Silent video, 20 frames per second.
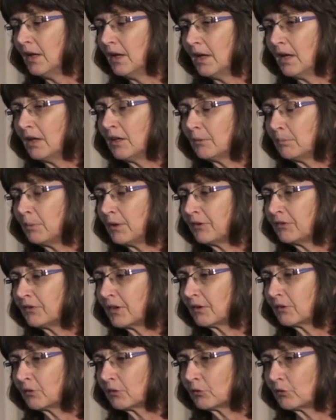in the
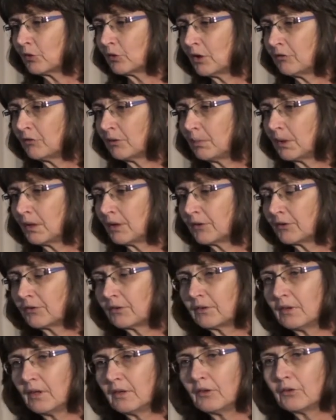placental
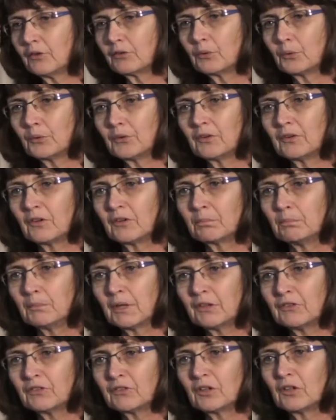trophoblast. And it's thought that there's
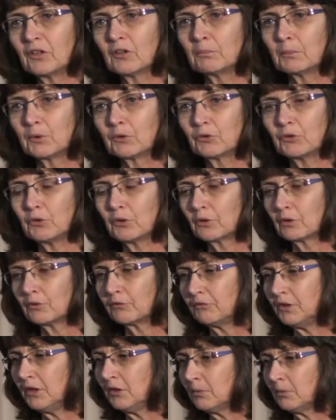mixing of maternal
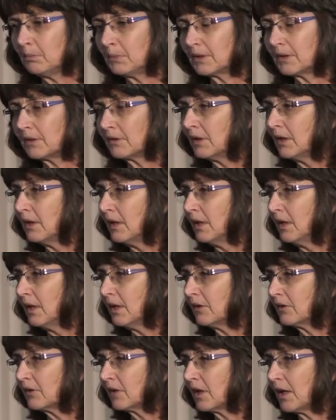and fetal blood
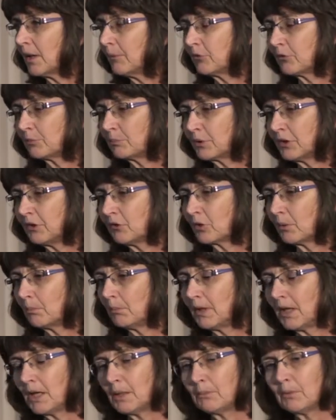at the times of
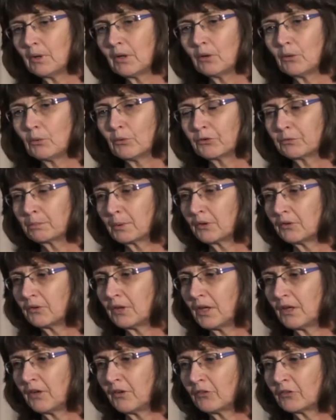preterm labor or
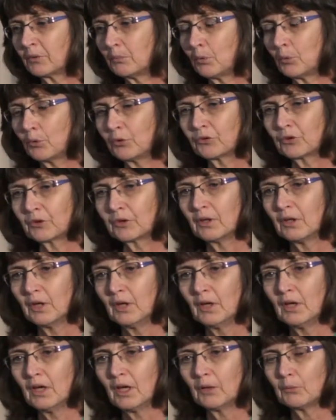spontaneous abortion.
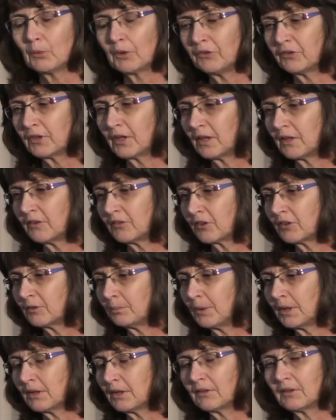And once again, as
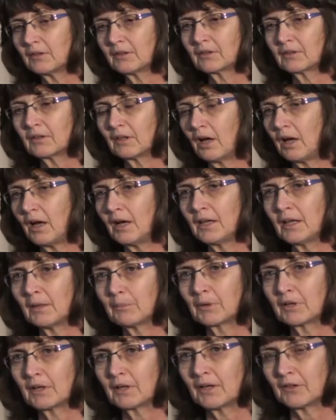expected, high
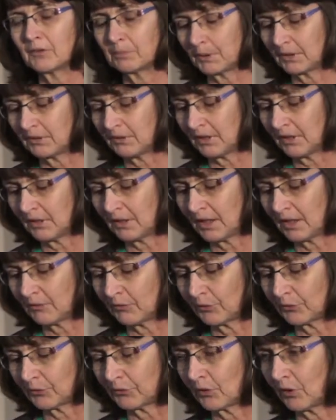hepatitis B DNA
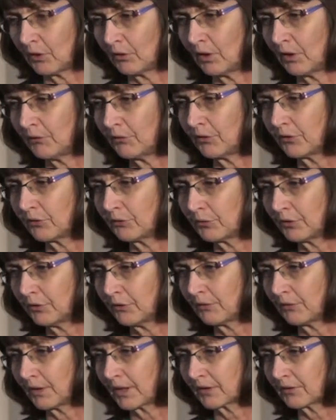levels are obvious
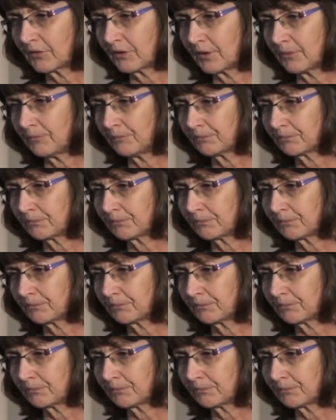risk factor.